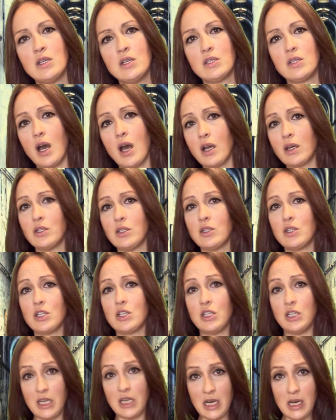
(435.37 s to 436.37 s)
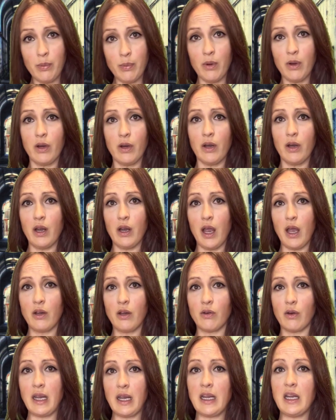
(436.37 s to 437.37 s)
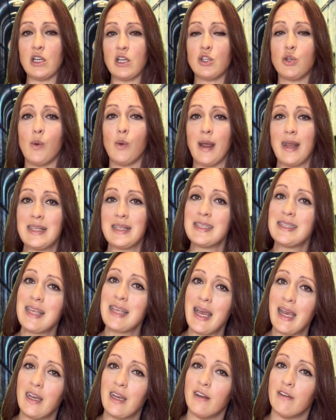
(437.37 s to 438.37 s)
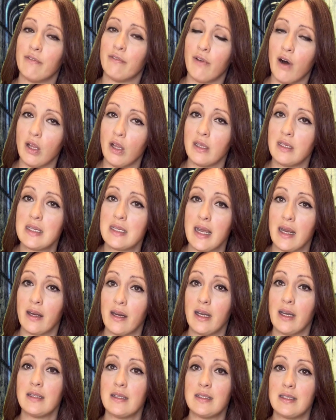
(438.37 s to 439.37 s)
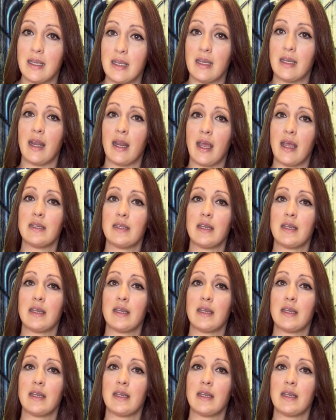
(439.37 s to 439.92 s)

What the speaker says: Dr. Schneeberger agreed to a second voluntary DNA